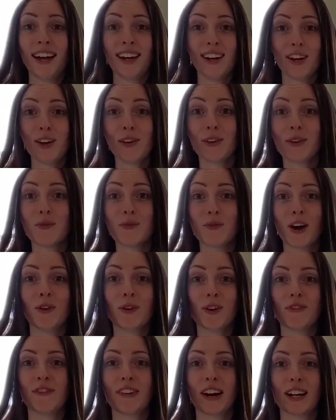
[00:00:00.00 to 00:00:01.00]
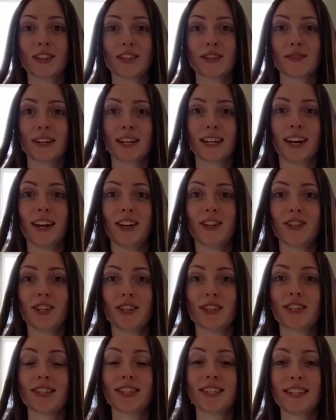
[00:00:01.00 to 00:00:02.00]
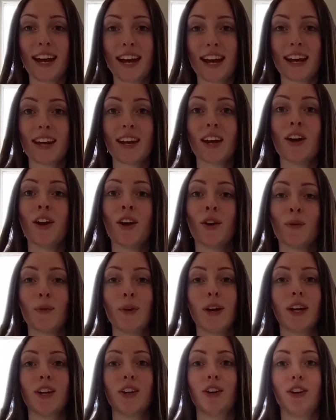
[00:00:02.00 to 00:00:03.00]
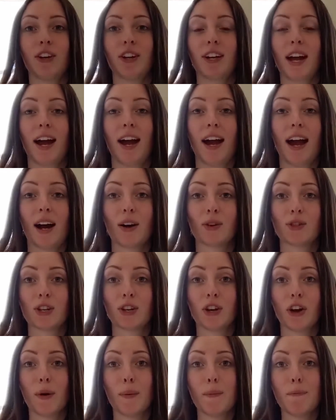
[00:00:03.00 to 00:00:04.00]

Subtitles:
Hello and welcome back to my kitchen. Today we're going to look at how to